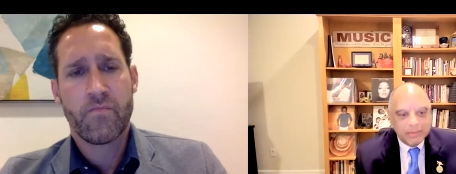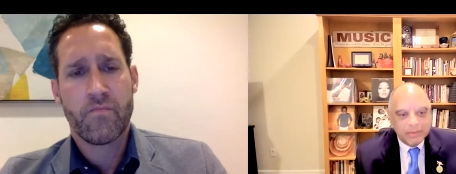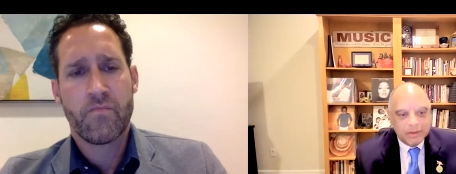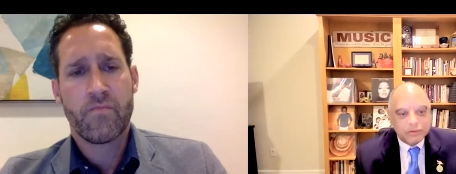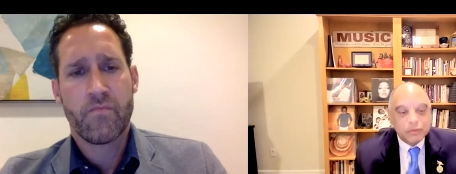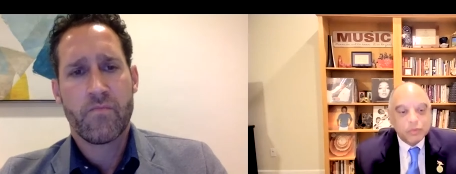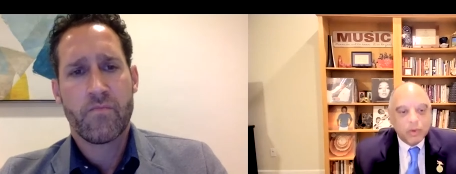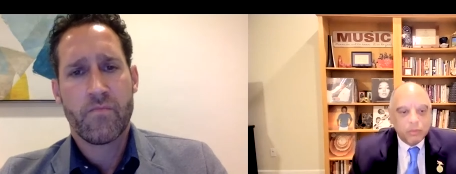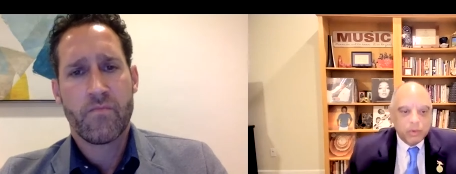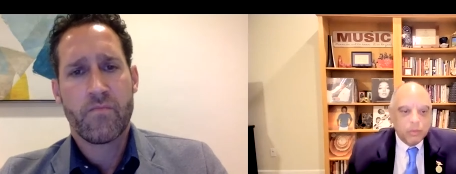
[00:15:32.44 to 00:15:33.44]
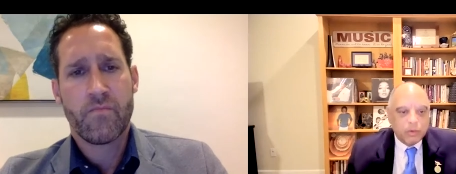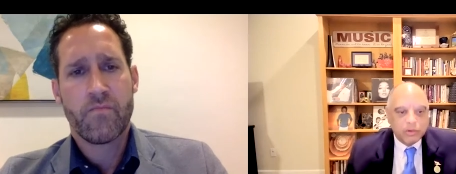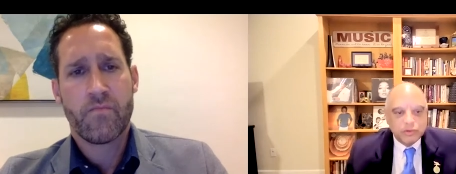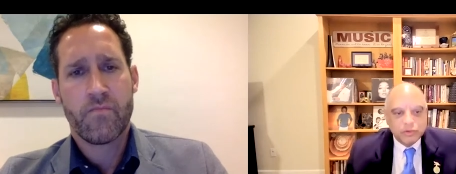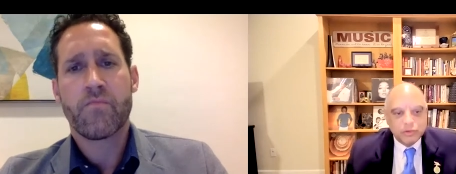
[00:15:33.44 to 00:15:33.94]
Speaker 1: this is what we
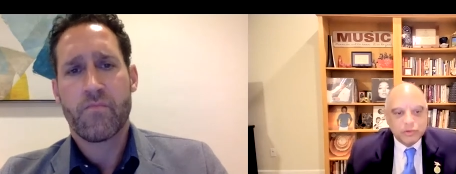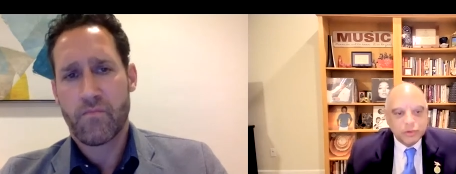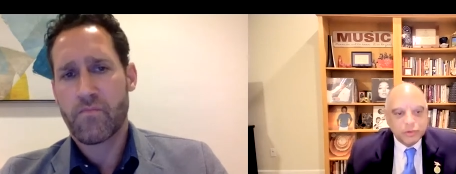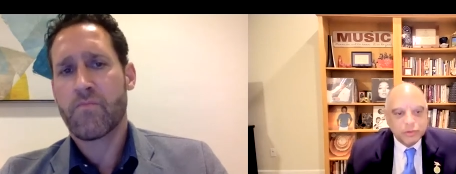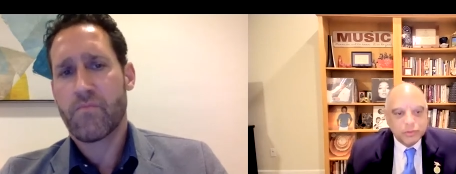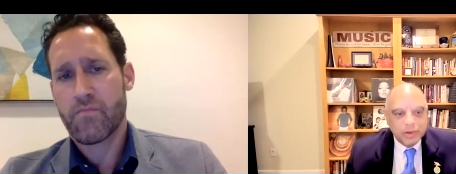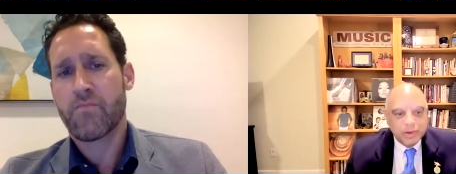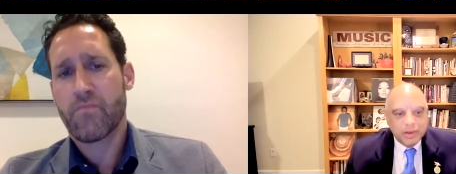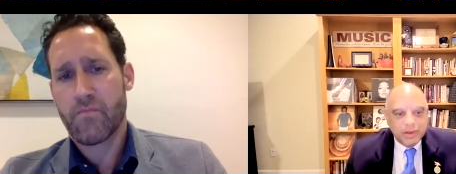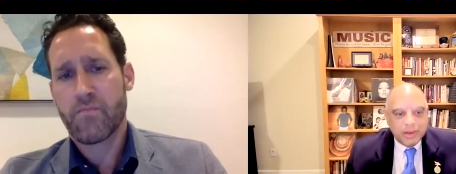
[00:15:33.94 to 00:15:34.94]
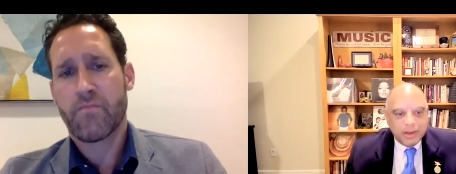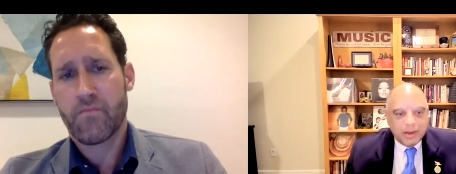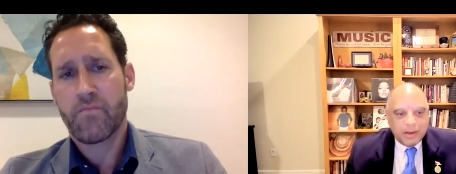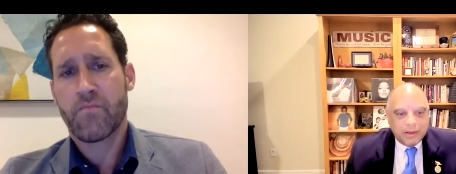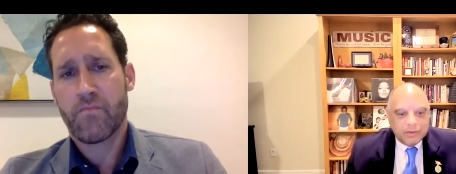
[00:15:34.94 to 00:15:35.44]
want you to do.
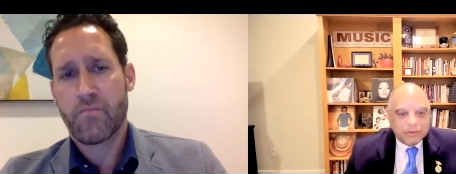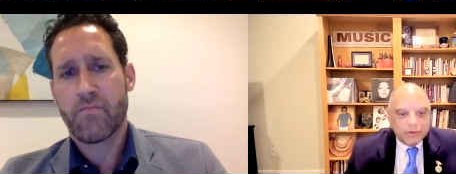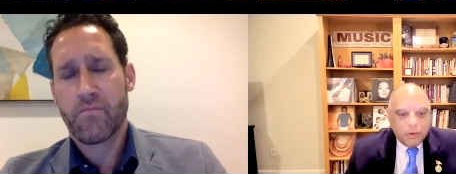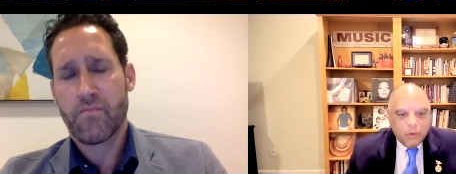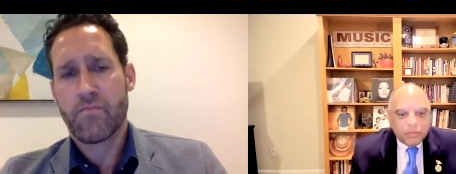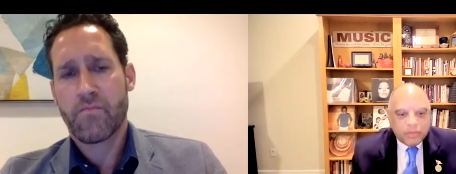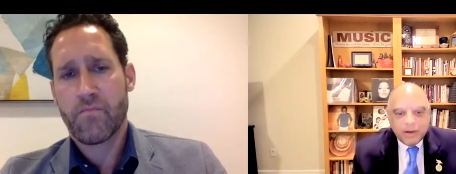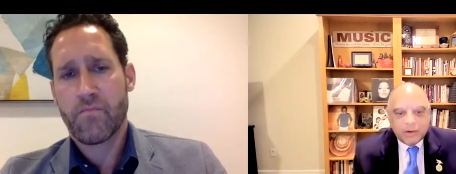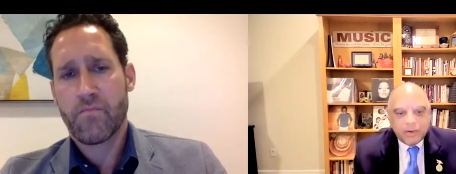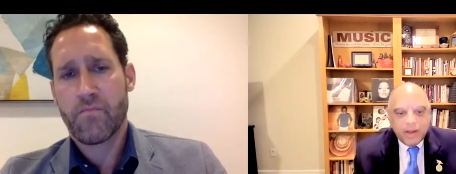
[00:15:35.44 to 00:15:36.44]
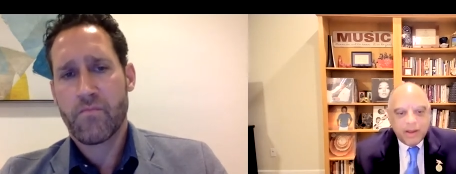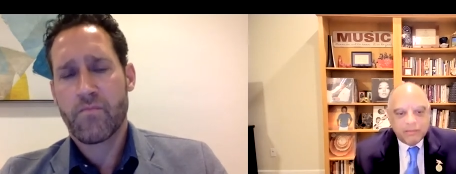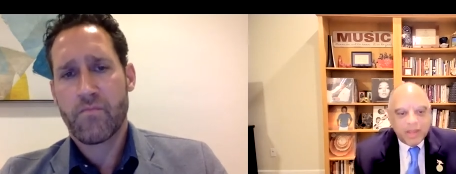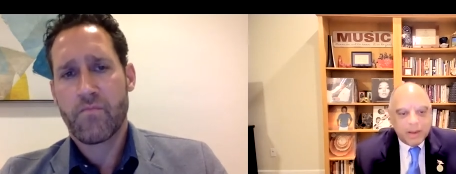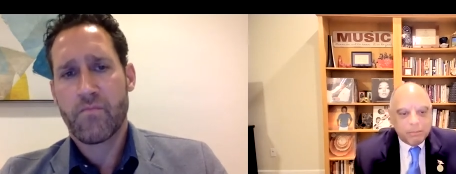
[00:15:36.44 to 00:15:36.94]
So they don't
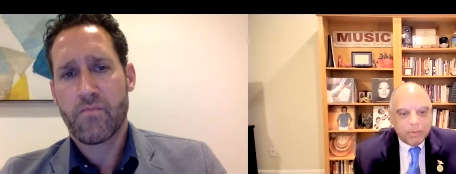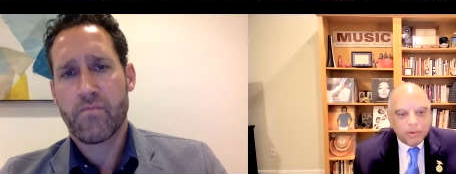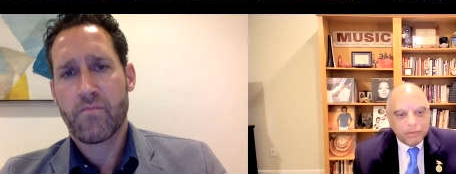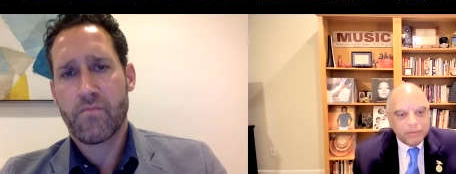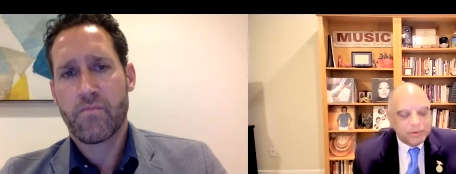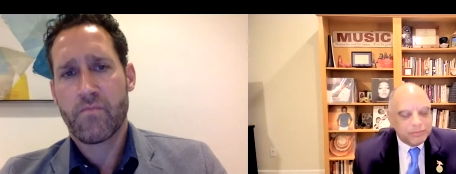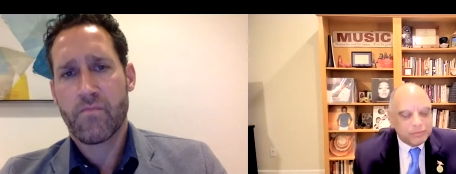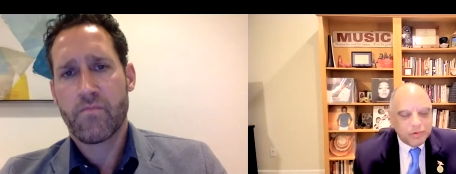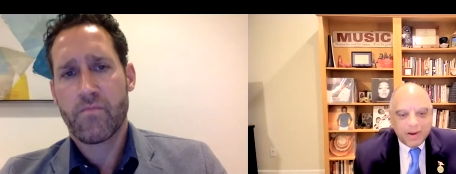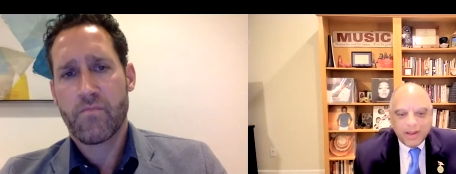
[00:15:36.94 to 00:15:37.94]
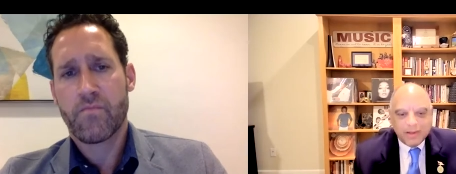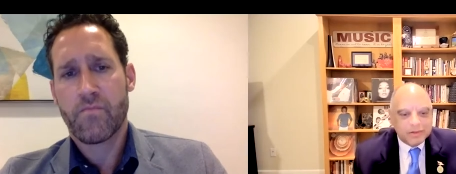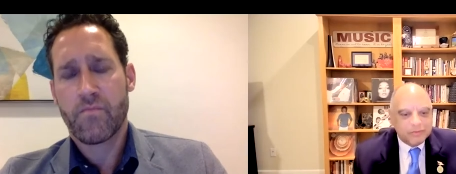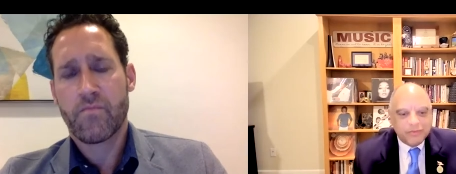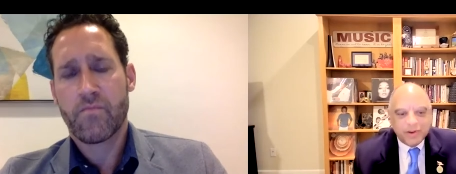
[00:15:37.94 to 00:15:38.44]
have that burden of trying
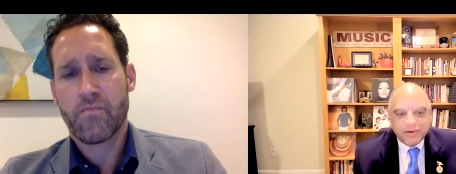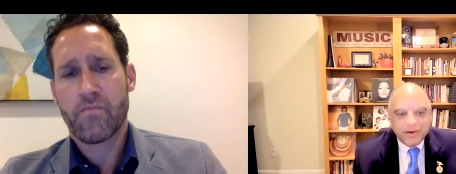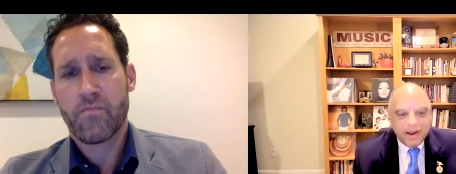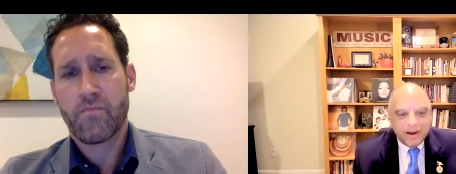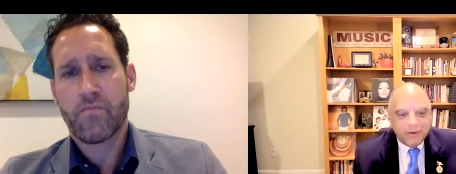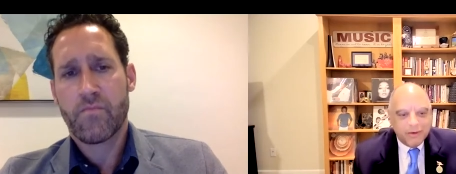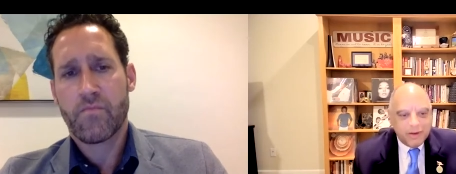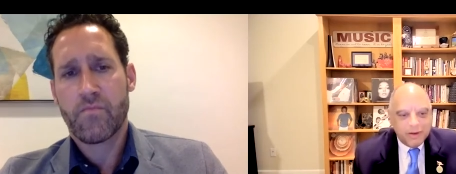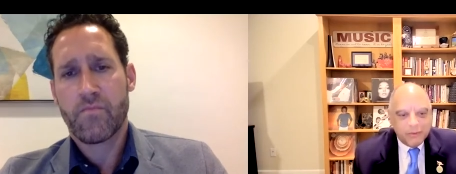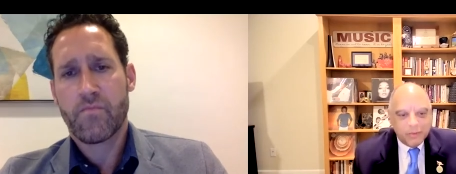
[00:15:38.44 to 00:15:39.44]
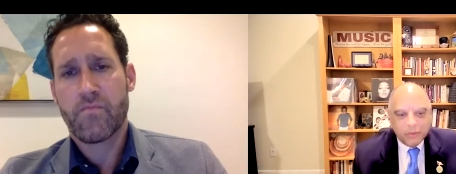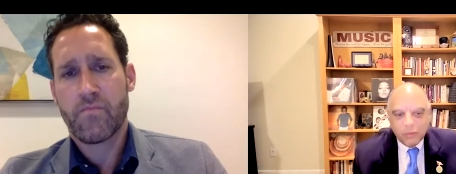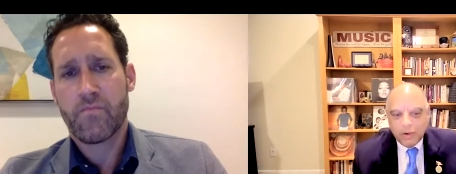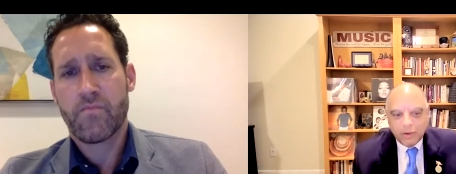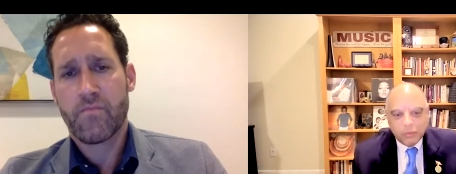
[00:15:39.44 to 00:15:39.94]
to figure out, well,
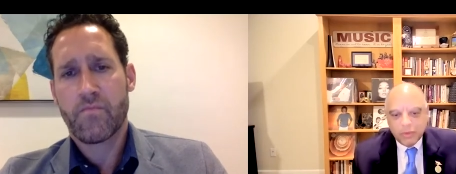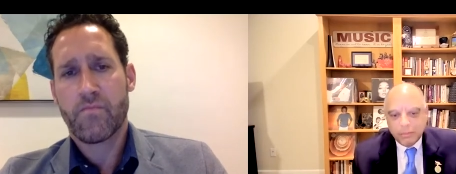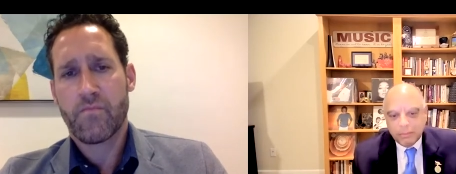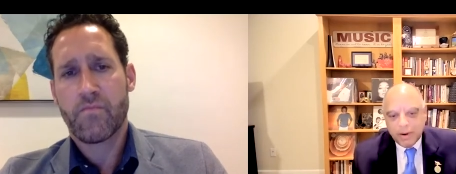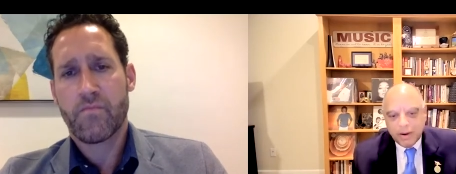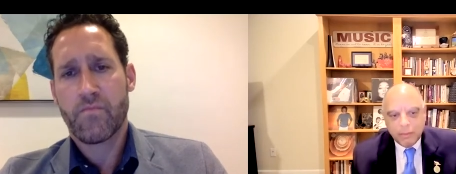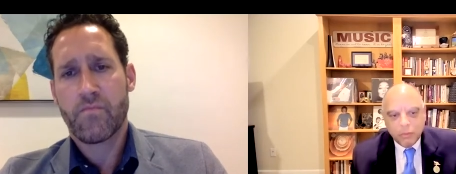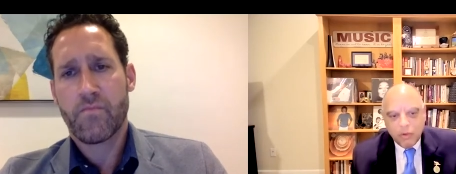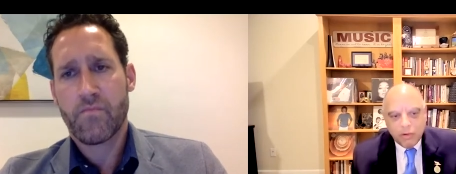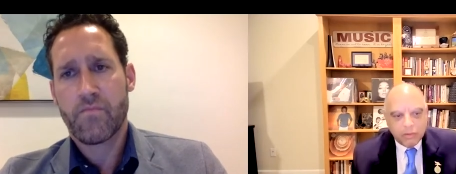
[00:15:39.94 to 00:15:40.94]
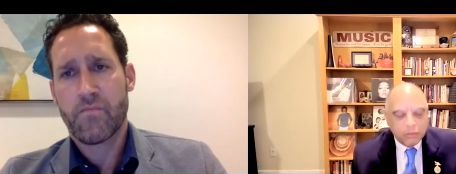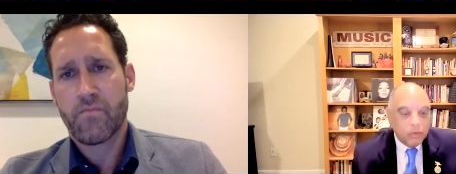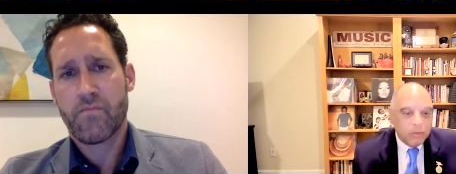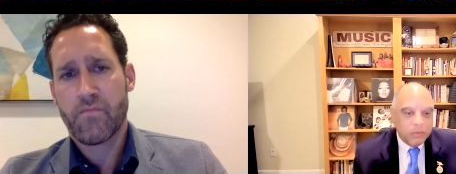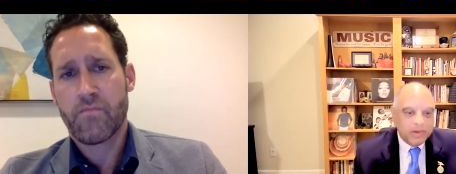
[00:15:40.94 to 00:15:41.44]
what would mom want?
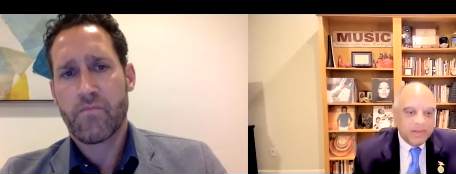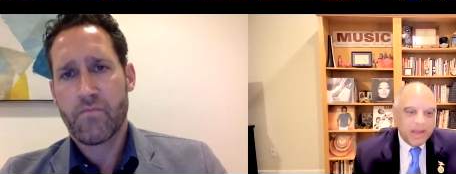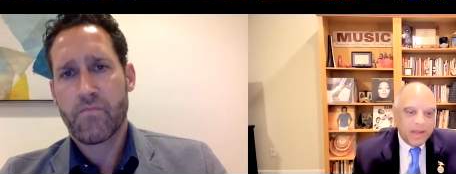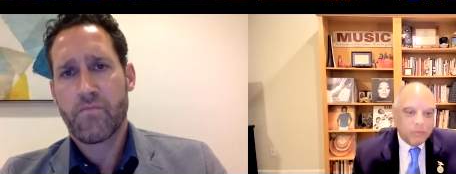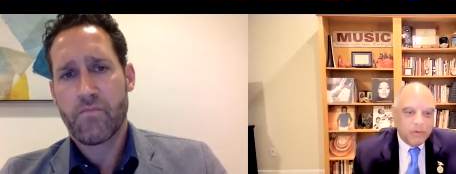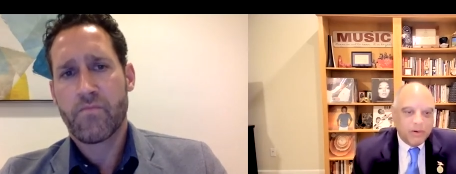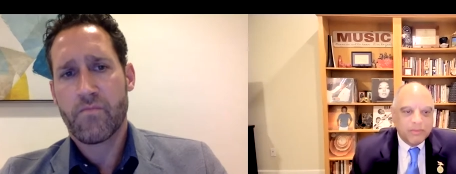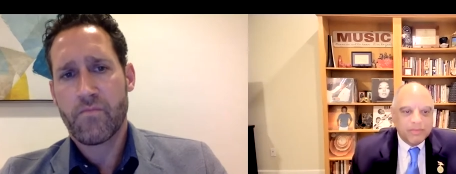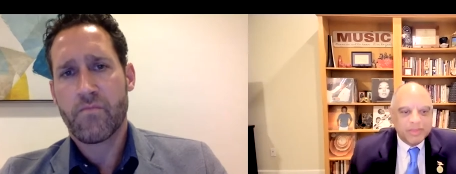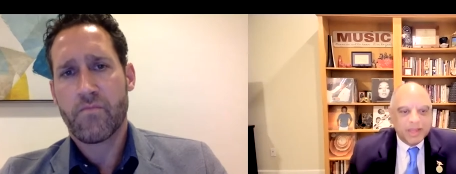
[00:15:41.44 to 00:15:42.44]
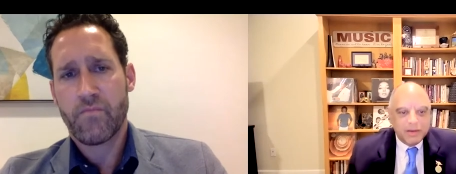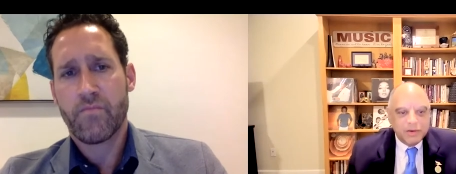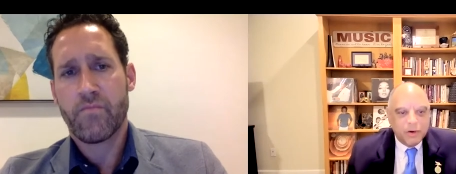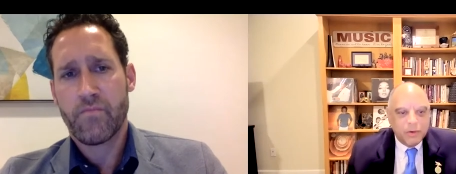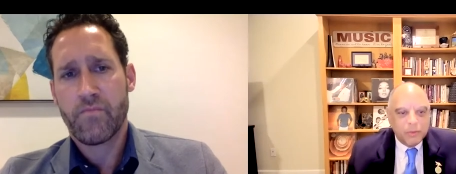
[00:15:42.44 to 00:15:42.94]
What would dad want? They
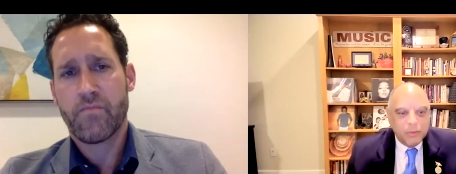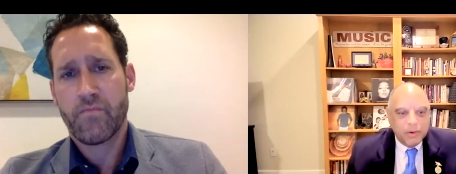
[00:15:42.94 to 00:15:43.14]
know.